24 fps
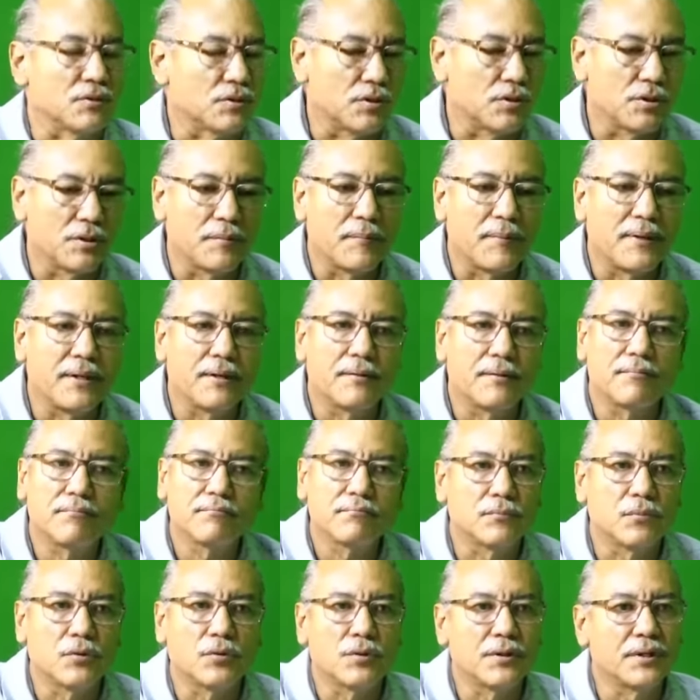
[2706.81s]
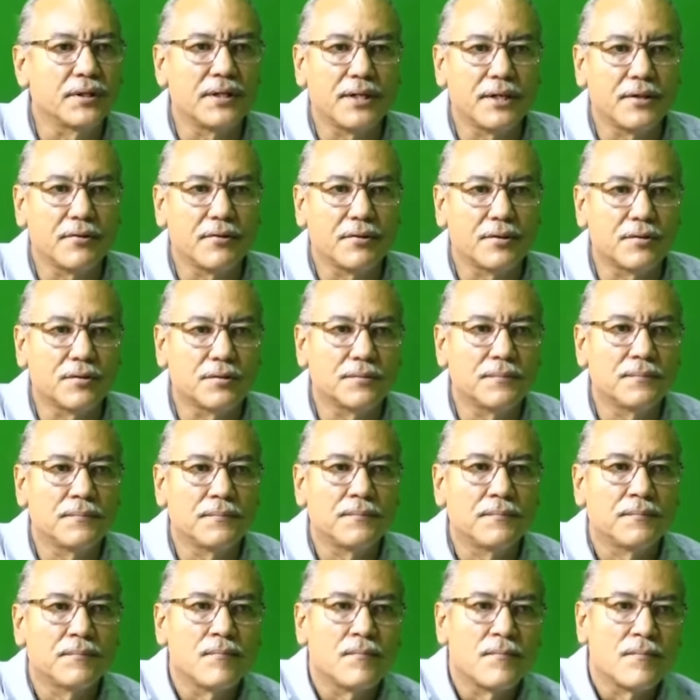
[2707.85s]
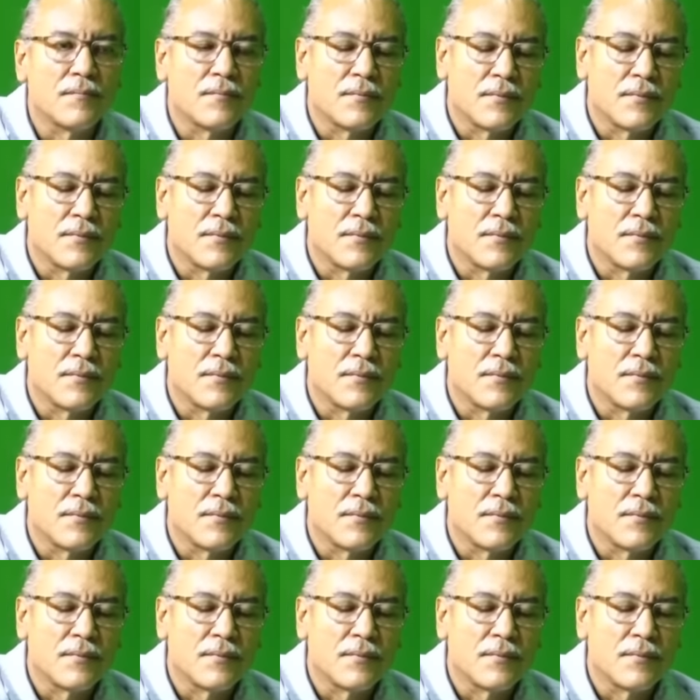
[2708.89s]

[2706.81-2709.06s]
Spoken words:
Could have been more than a year ago. Mm.